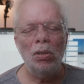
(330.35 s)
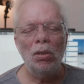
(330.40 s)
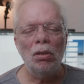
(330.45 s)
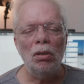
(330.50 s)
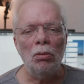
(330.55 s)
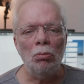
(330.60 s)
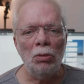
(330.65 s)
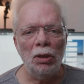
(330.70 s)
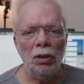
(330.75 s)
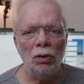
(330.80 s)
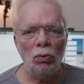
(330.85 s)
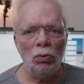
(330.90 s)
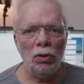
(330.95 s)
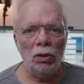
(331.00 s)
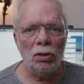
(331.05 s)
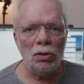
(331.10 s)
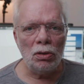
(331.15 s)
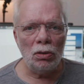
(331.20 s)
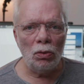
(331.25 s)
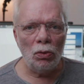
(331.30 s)
The main
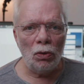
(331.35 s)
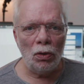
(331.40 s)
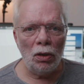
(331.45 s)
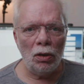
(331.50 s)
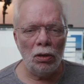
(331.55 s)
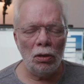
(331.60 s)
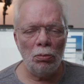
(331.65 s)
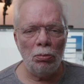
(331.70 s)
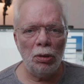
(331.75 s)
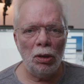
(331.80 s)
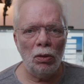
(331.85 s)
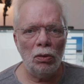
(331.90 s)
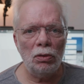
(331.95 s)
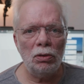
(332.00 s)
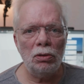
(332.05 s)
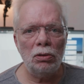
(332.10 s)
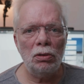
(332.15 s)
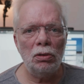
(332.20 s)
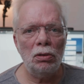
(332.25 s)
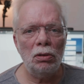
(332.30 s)
reason to think
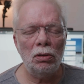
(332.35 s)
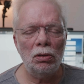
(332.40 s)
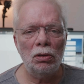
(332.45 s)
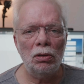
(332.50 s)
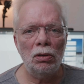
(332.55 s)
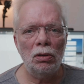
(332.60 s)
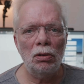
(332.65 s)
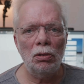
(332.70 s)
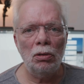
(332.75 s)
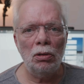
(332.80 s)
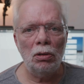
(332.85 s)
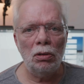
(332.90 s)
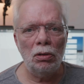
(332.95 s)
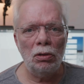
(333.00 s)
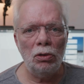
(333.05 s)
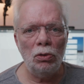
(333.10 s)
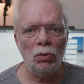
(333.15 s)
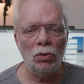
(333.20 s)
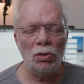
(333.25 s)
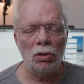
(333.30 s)
about
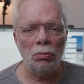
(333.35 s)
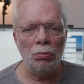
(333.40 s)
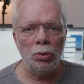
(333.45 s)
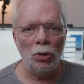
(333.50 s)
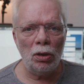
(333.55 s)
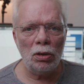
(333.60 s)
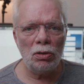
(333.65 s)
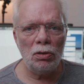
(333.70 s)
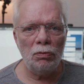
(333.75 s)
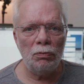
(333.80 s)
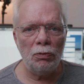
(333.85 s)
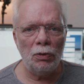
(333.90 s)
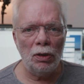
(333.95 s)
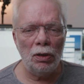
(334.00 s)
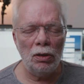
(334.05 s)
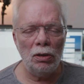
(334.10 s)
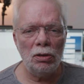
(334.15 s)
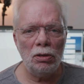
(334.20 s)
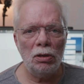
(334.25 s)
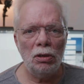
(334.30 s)
using proxy
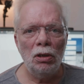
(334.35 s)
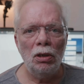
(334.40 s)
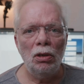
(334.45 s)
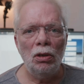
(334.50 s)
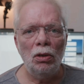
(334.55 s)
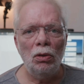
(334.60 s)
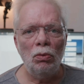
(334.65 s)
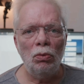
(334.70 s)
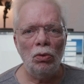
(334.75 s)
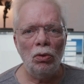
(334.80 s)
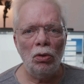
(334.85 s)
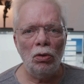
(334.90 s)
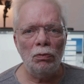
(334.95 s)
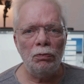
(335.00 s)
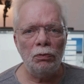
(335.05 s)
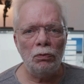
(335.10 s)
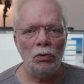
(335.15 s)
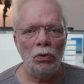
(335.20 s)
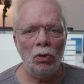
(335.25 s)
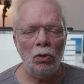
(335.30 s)
files were
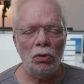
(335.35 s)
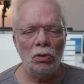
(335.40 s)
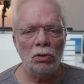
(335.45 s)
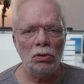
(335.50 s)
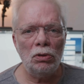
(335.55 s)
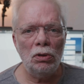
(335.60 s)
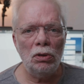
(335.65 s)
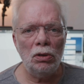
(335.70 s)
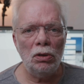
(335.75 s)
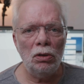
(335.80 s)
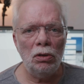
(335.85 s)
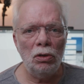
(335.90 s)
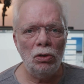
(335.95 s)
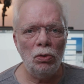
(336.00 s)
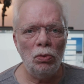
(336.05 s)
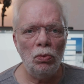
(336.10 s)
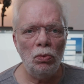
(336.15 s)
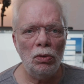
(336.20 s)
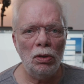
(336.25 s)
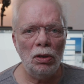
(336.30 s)
of course the
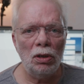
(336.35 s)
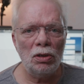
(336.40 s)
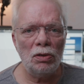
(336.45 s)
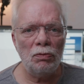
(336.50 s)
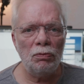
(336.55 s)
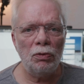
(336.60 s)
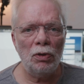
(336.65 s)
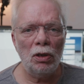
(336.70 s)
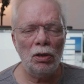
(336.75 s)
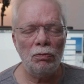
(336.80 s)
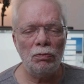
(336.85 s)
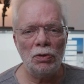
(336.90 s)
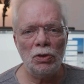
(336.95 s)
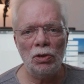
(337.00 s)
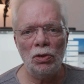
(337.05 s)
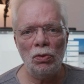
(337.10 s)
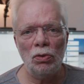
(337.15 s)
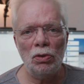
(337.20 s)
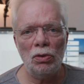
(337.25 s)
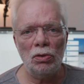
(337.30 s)
new S5
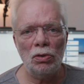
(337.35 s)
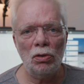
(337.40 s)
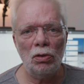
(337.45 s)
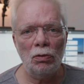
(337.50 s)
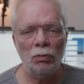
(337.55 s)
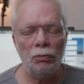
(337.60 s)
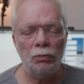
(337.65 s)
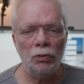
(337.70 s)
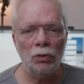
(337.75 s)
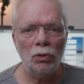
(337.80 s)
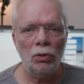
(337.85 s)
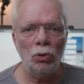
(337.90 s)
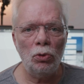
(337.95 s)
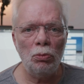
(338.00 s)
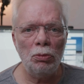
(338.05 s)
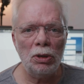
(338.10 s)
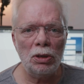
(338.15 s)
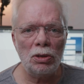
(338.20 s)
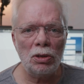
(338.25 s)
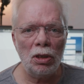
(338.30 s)
series of
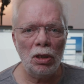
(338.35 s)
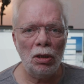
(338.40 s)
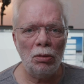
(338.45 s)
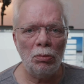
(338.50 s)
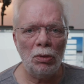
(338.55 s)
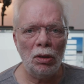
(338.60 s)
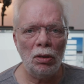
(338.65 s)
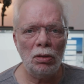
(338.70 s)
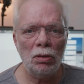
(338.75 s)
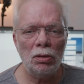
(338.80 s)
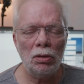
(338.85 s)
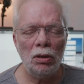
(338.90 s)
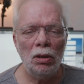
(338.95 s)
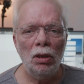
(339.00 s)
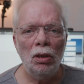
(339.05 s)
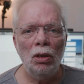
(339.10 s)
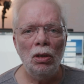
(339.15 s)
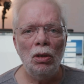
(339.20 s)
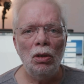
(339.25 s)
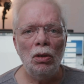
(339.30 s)
Lumix cameras,
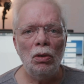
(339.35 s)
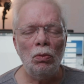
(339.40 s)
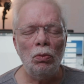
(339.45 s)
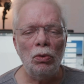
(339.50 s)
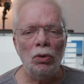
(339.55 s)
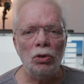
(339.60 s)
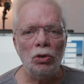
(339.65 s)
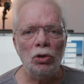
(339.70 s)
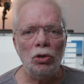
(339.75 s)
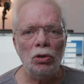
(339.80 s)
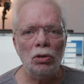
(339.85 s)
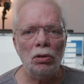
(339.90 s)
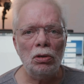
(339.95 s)
which